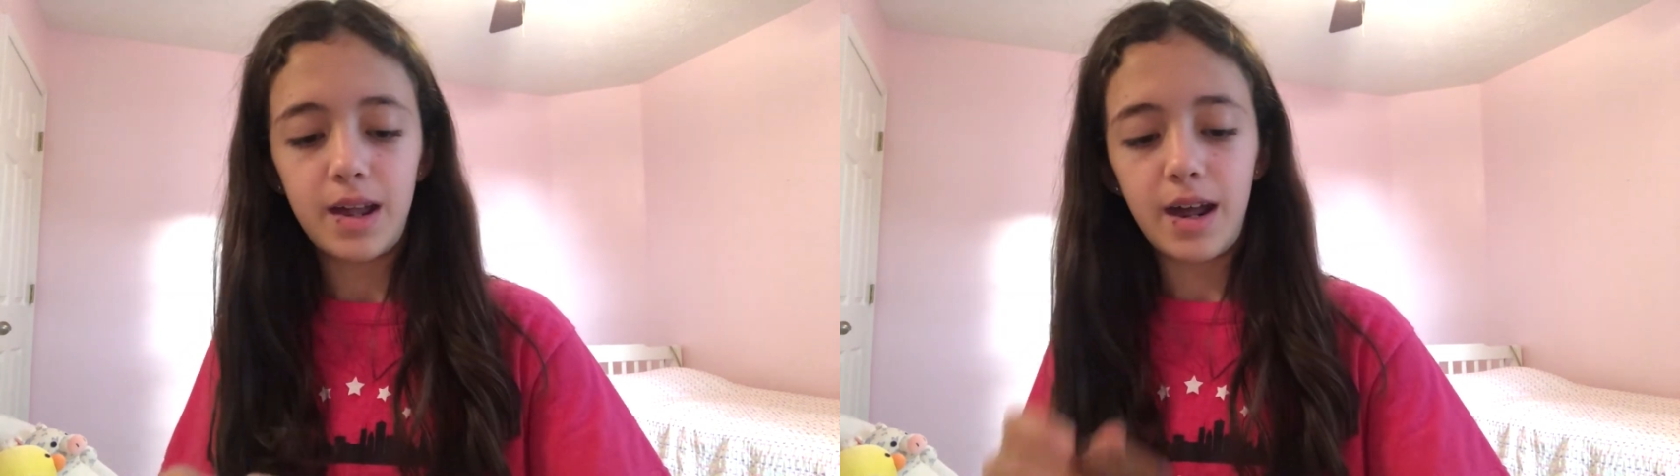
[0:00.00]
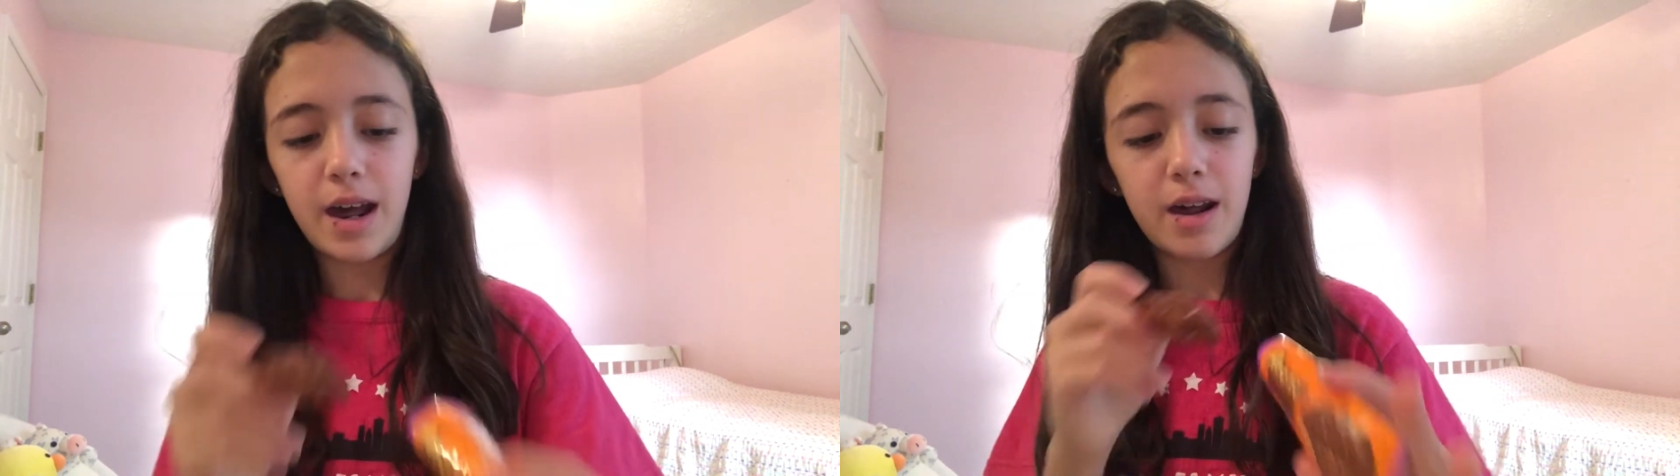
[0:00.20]

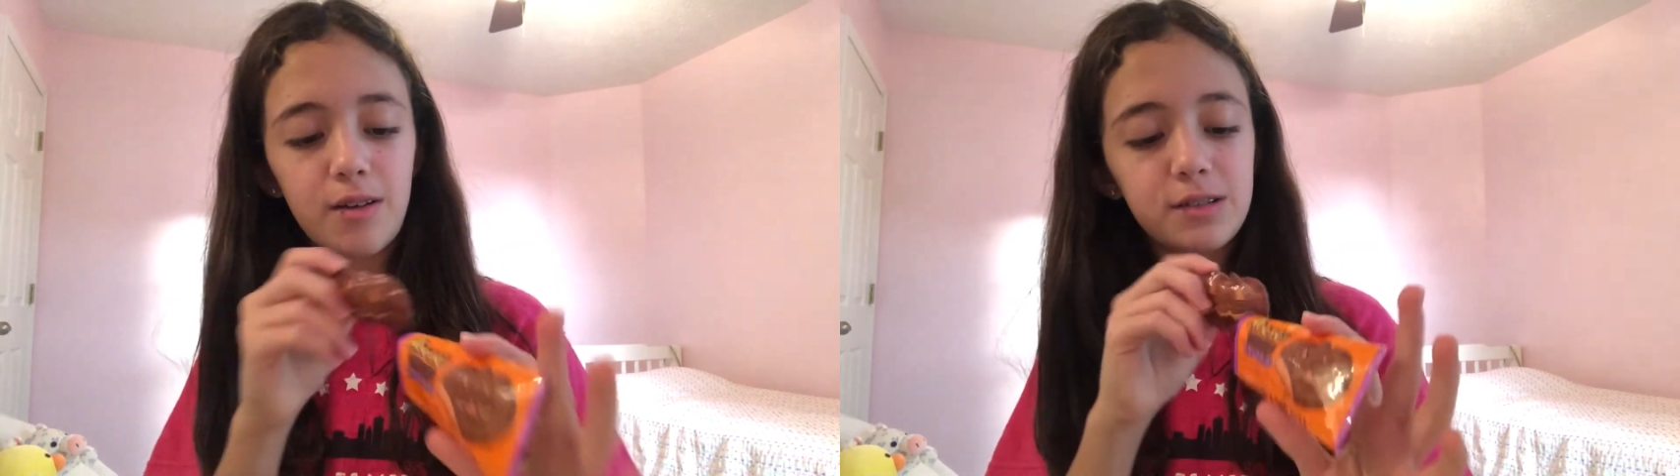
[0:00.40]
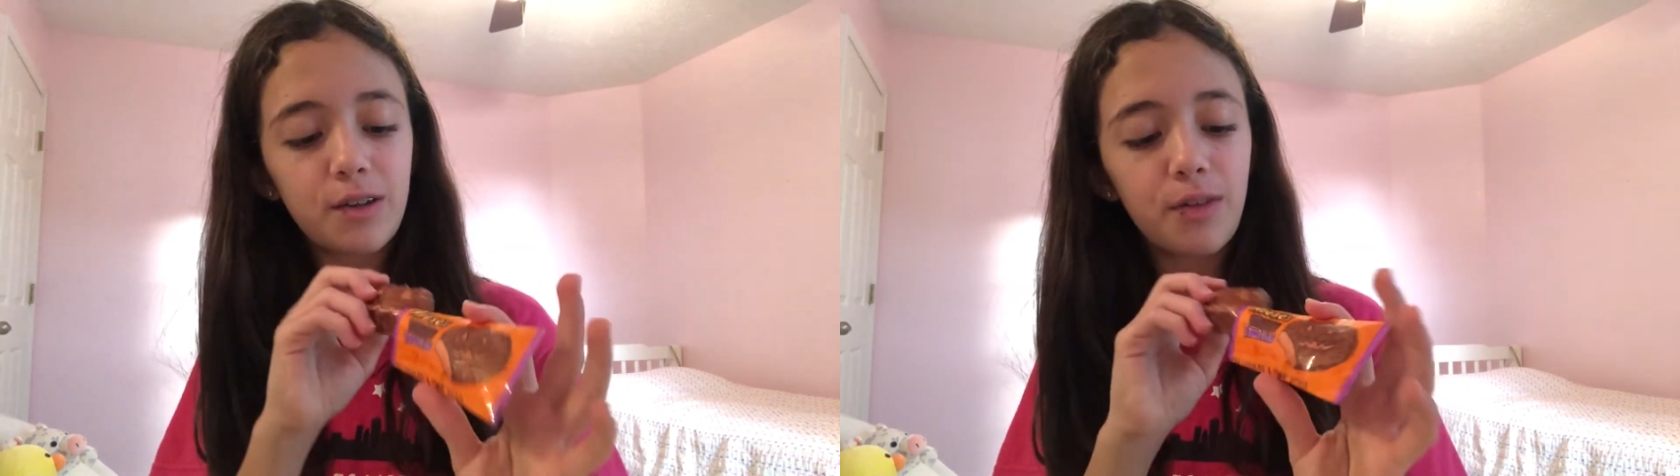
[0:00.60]
And I
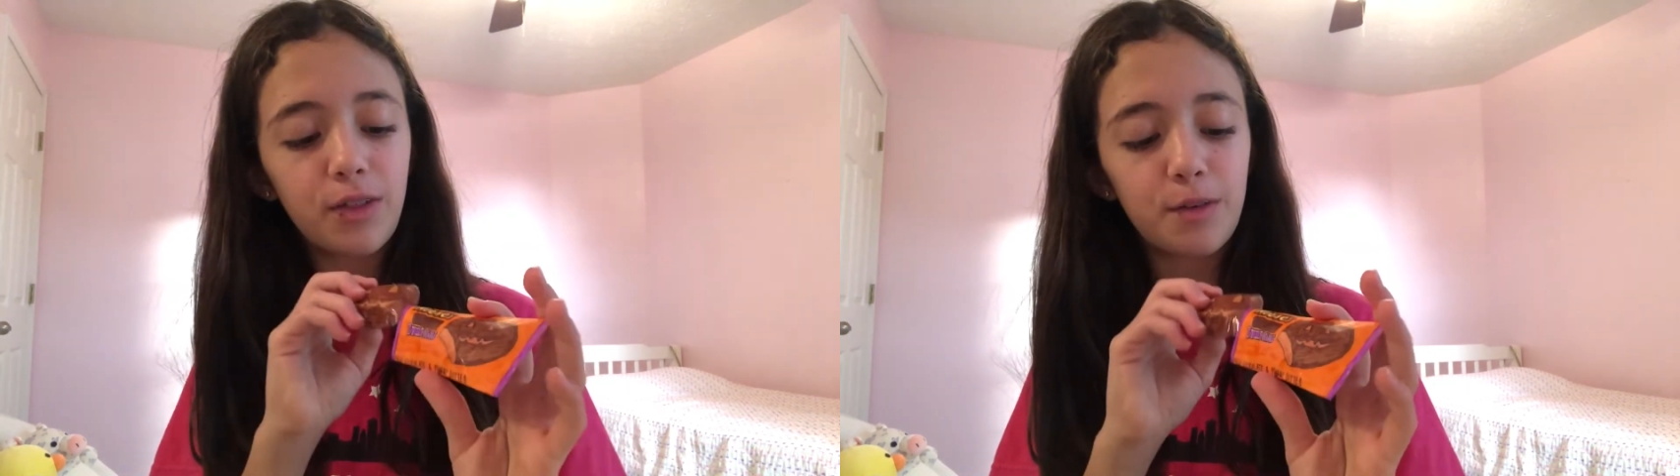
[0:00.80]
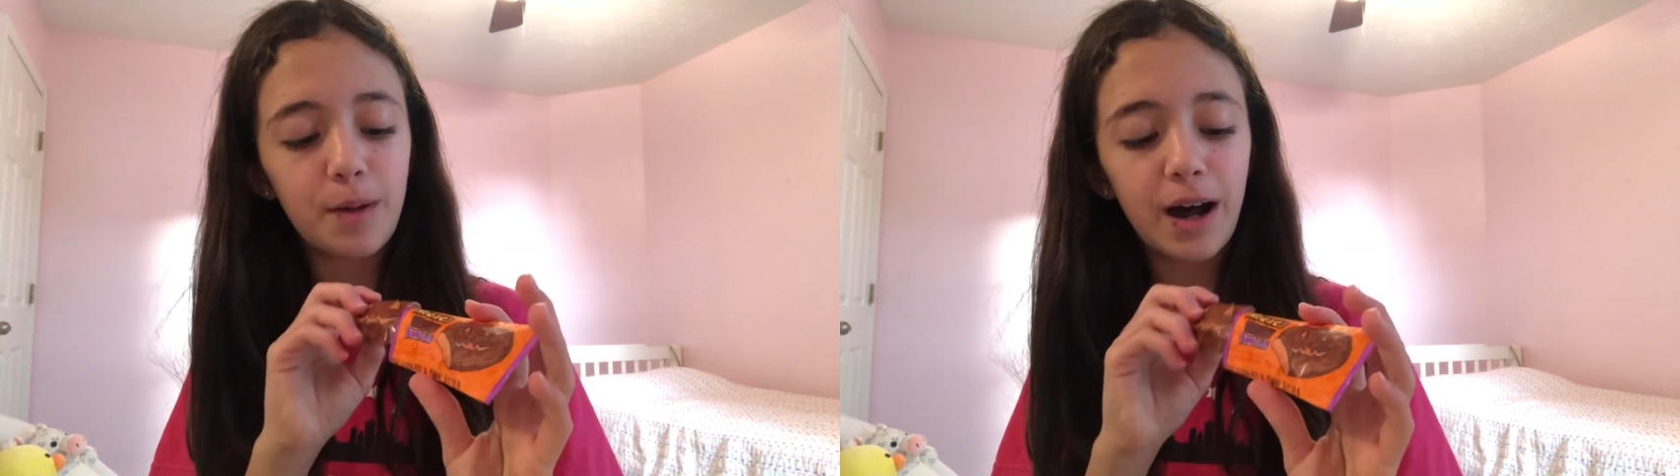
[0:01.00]
also think
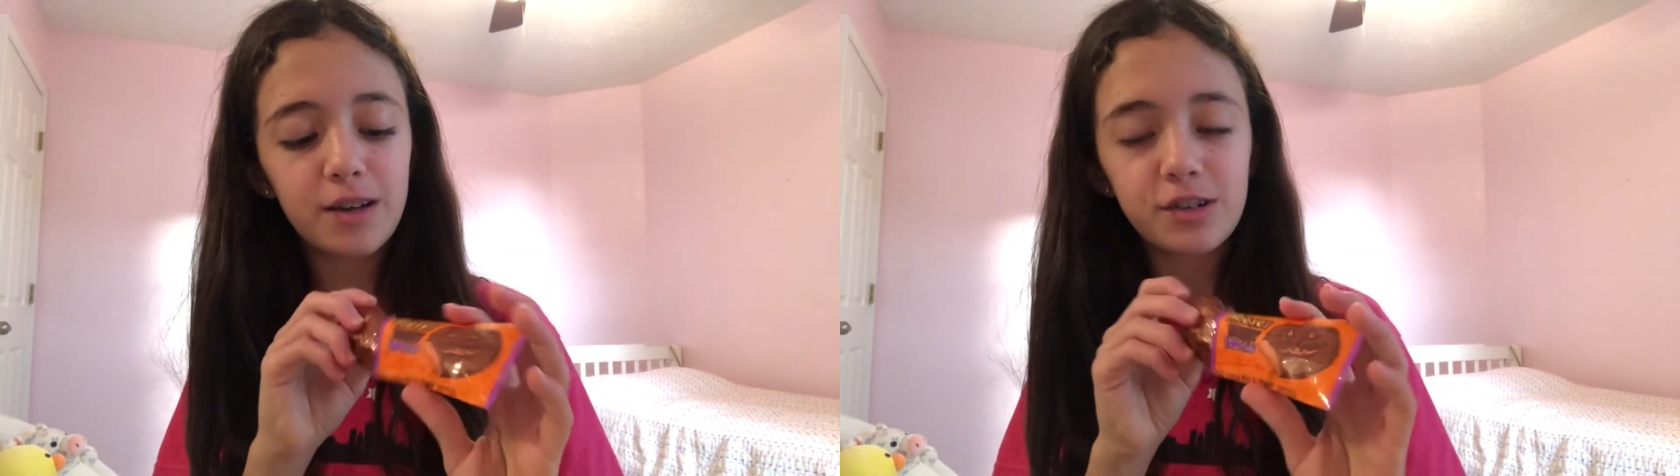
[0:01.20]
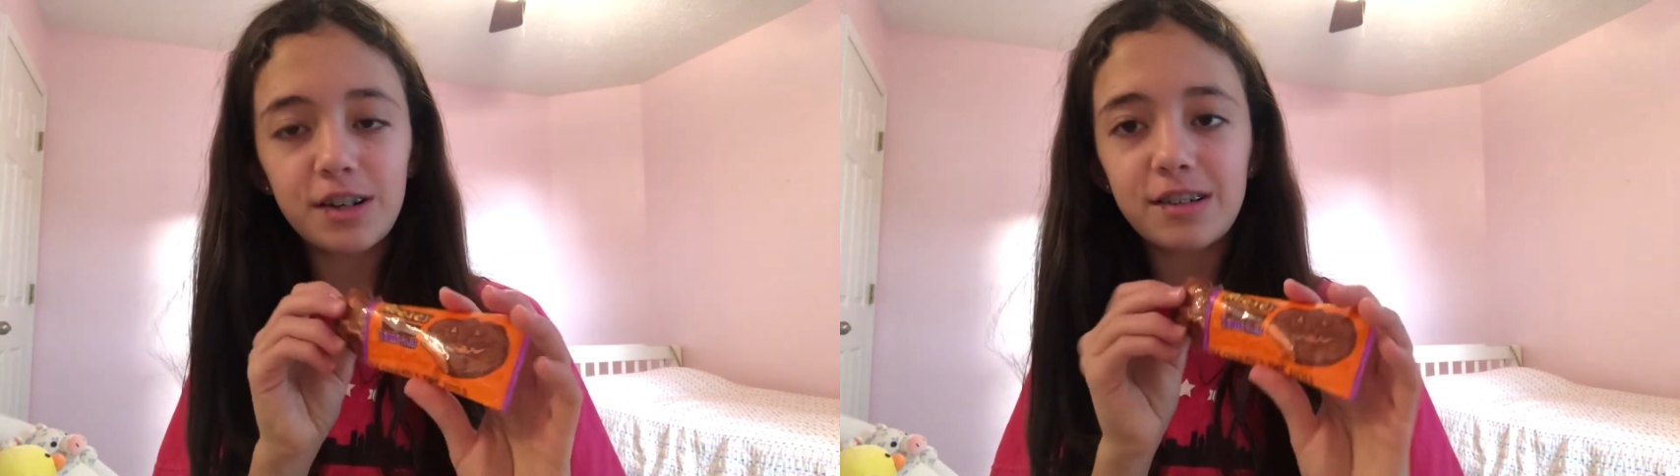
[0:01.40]
the
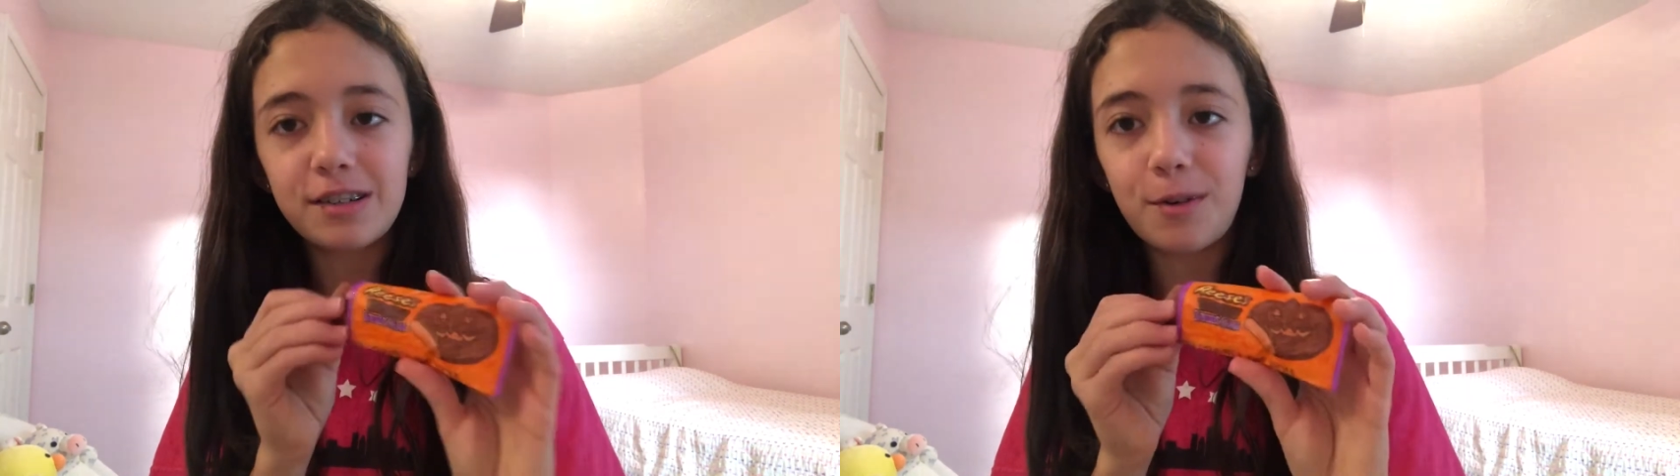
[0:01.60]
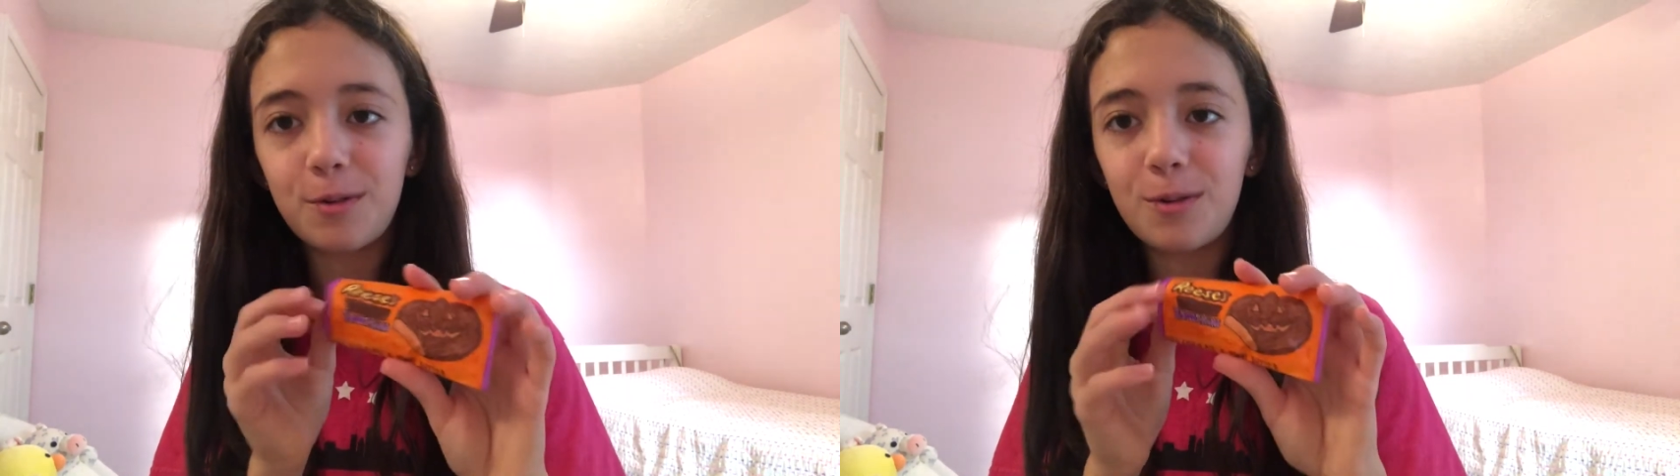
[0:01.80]
packaging is so
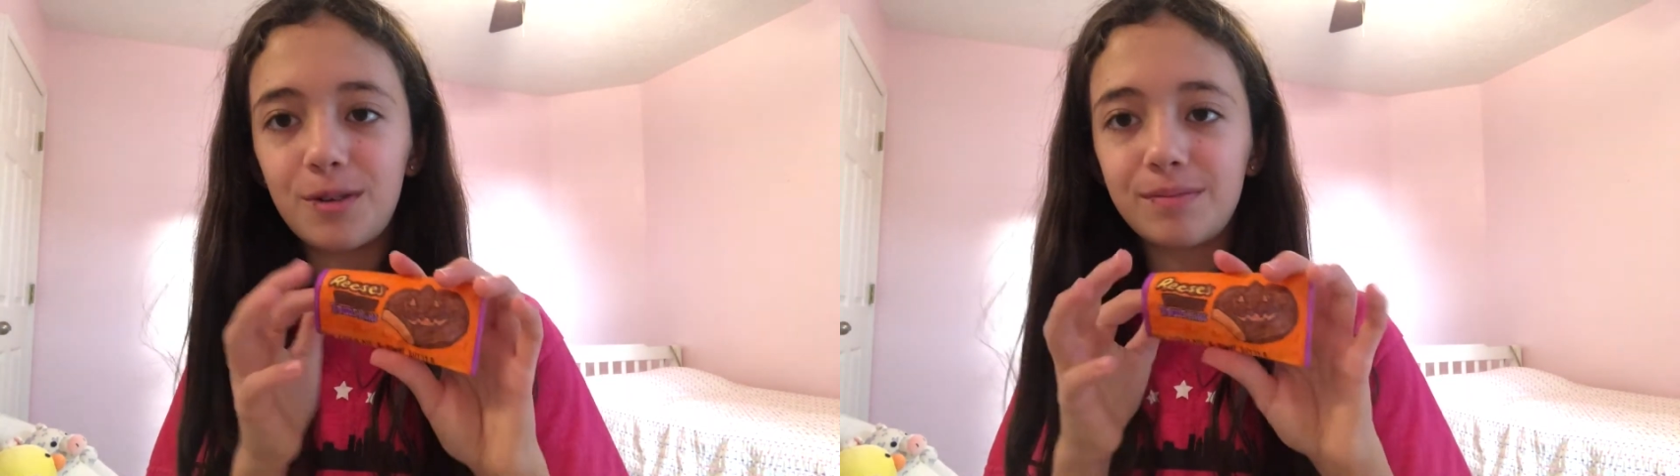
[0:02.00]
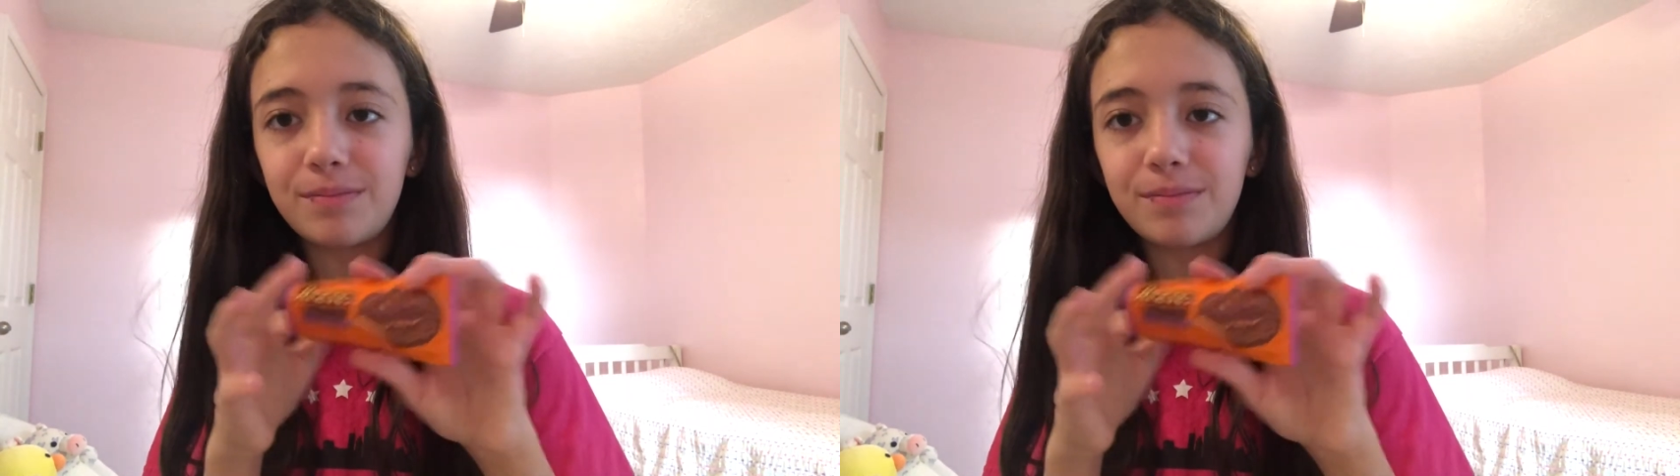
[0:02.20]
cool.